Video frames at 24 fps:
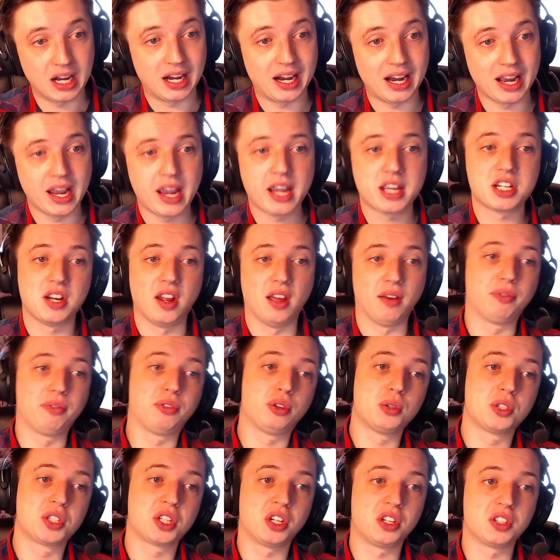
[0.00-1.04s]
I actually have
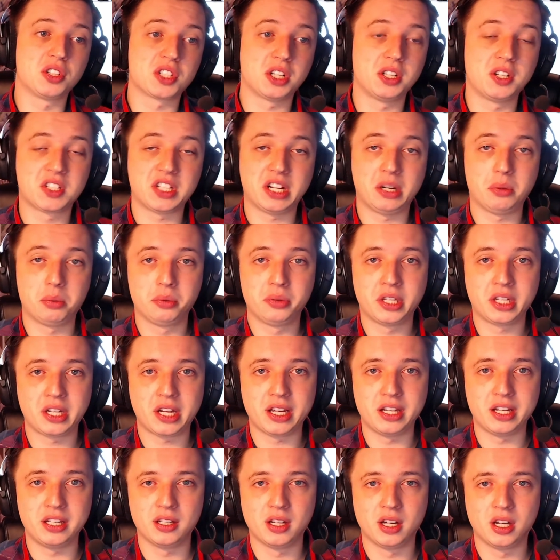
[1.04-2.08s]
two songs on this album that
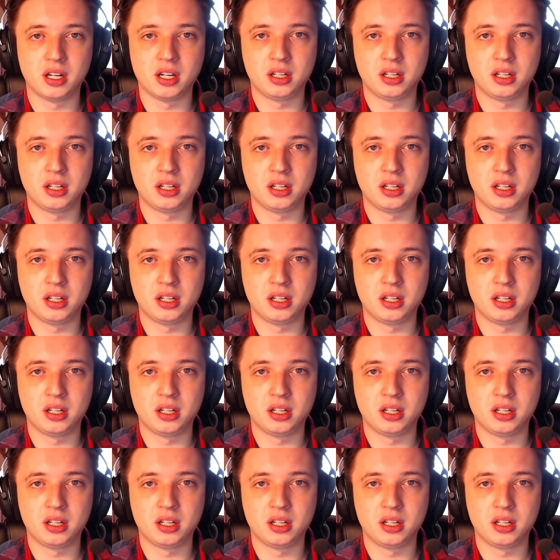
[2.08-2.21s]
I